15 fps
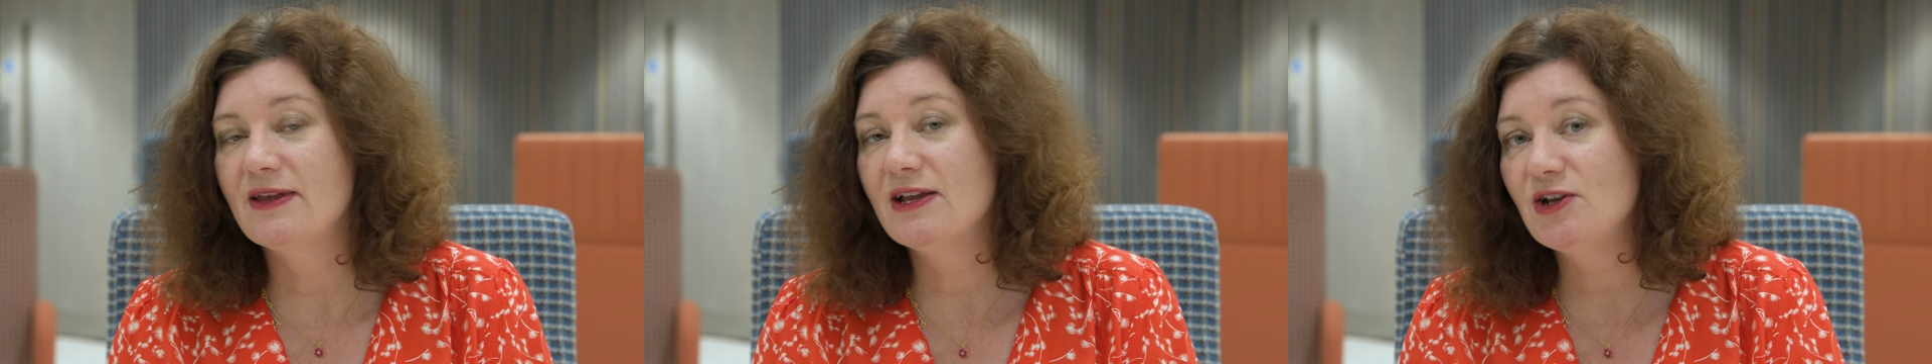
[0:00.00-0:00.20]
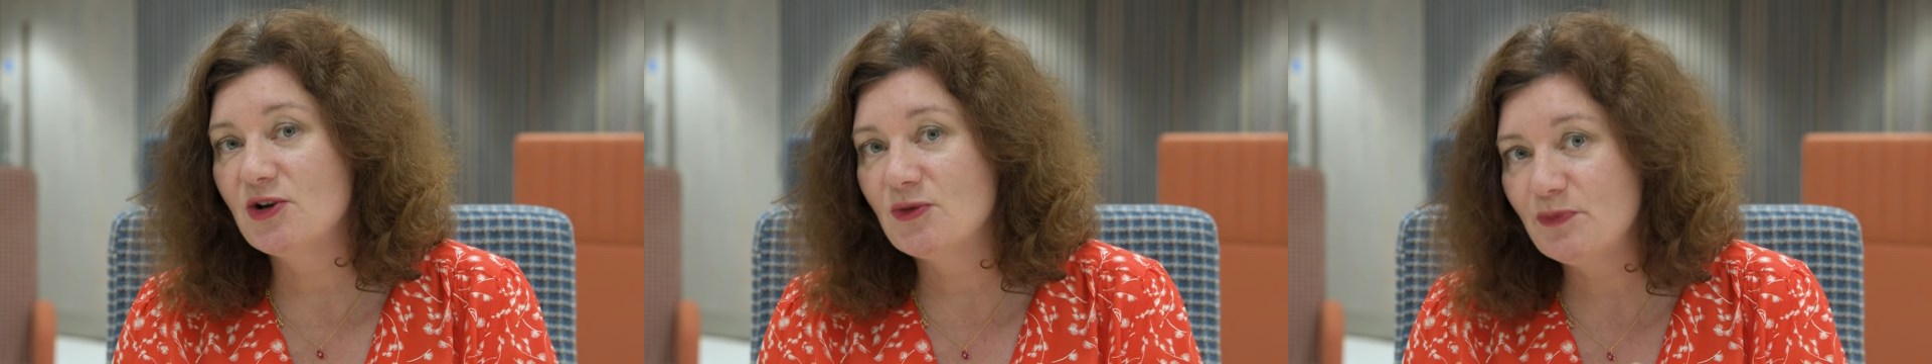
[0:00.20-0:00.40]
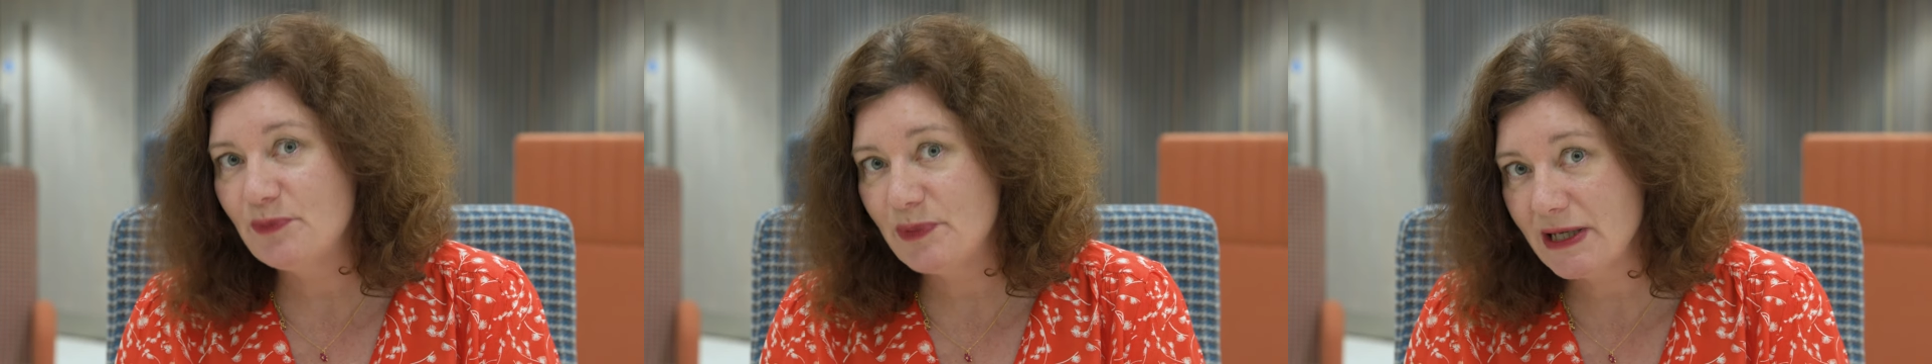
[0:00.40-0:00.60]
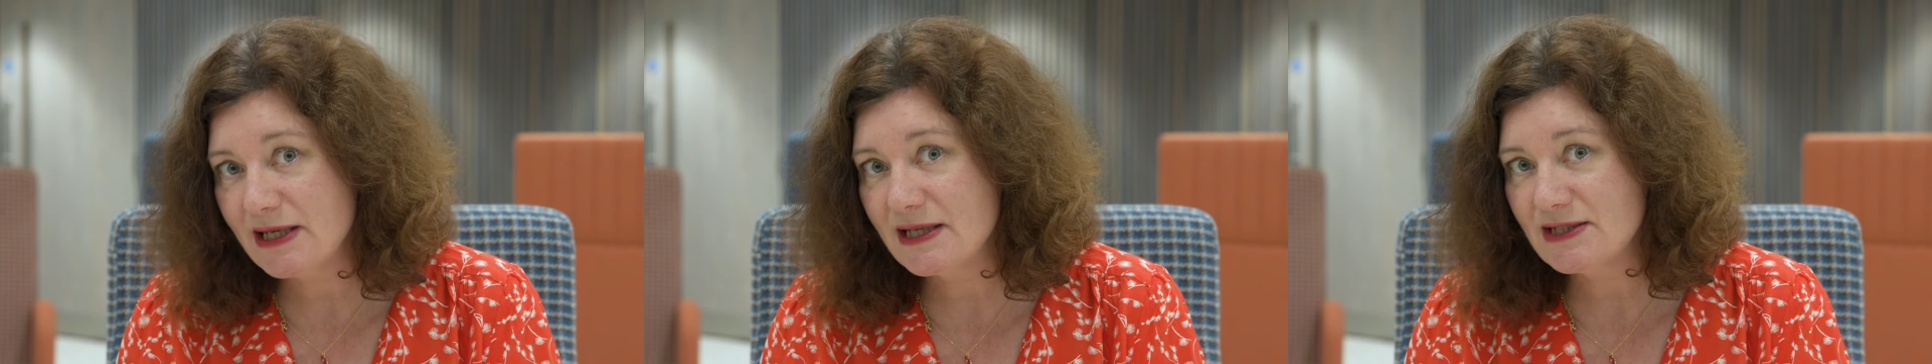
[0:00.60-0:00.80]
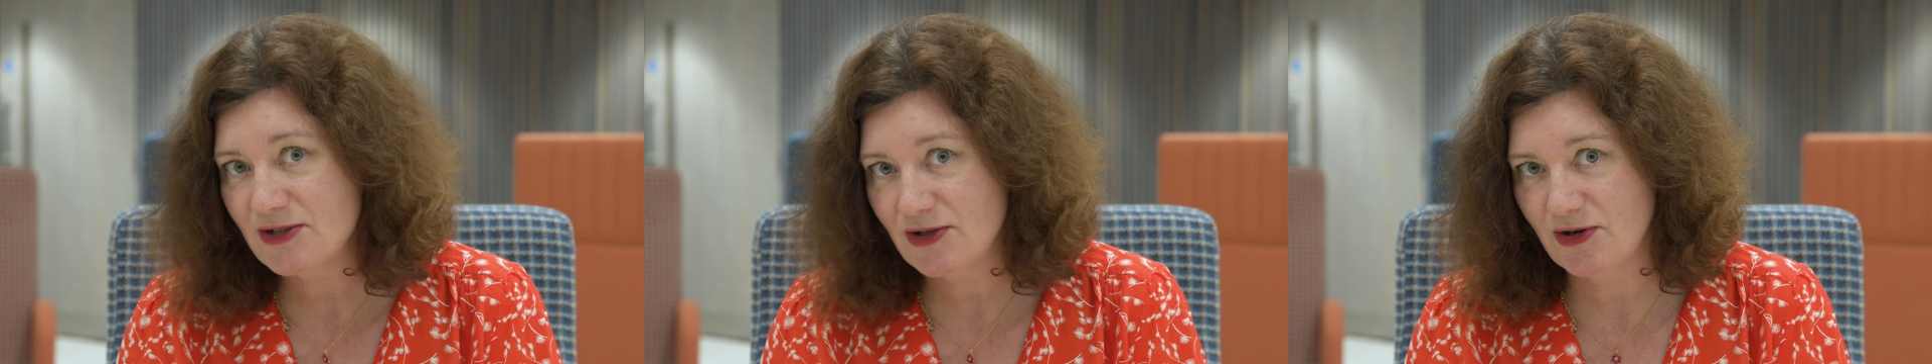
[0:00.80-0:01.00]
then your
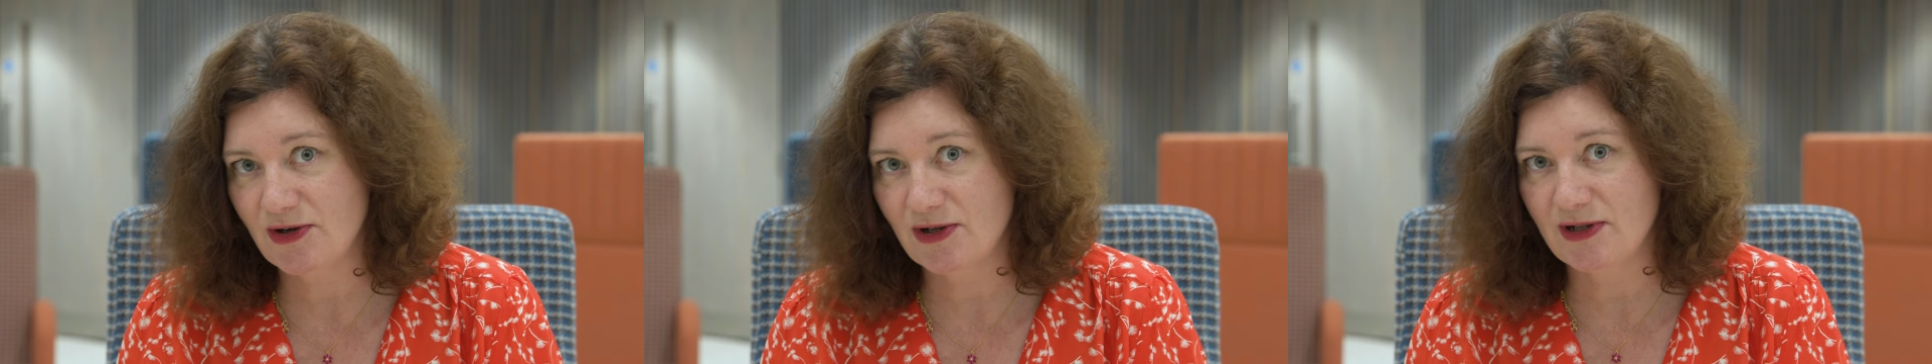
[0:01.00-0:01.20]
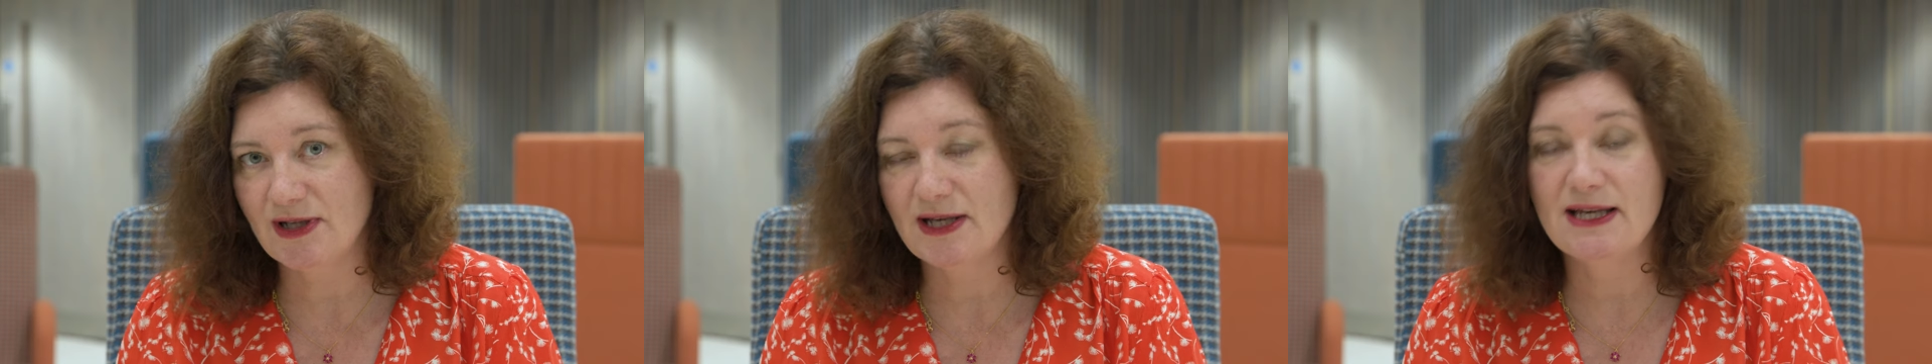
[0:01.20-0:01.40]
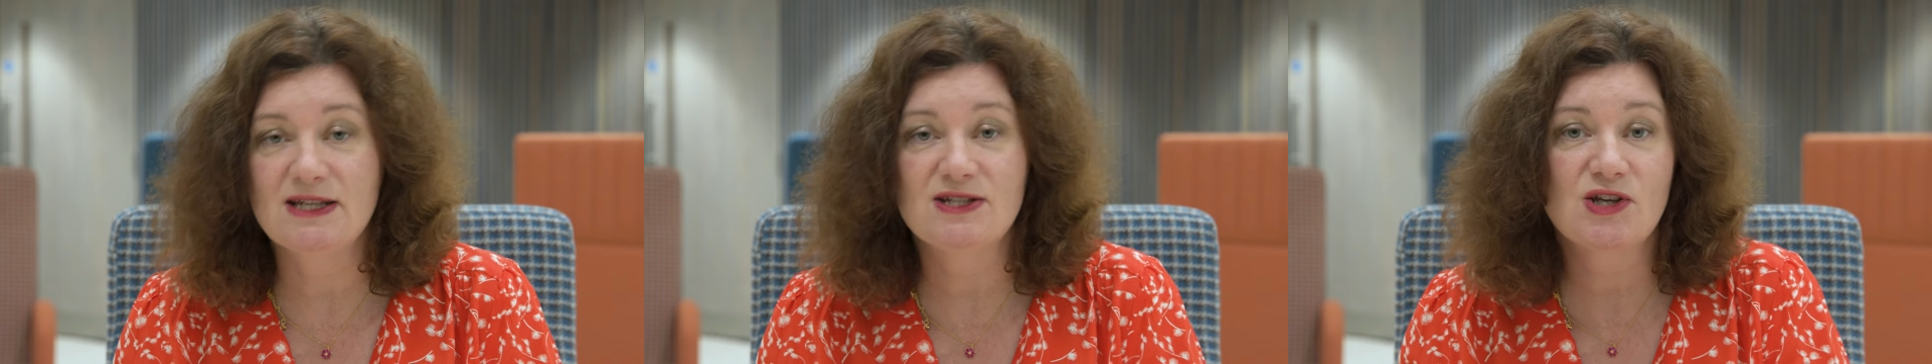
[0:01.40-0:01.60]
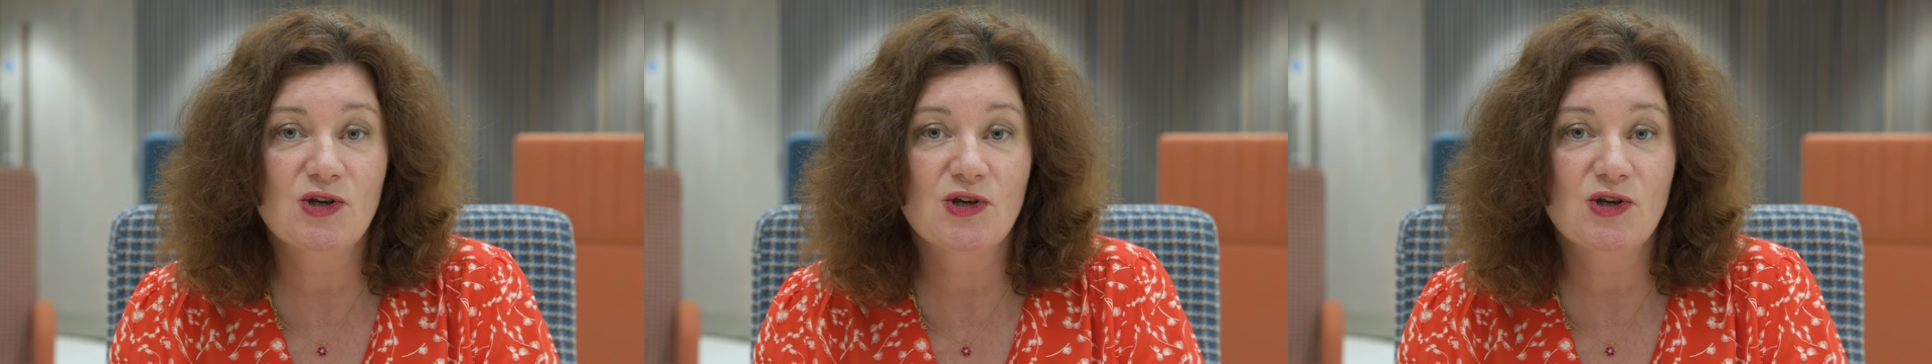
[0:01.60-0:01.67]
biggest hurdle is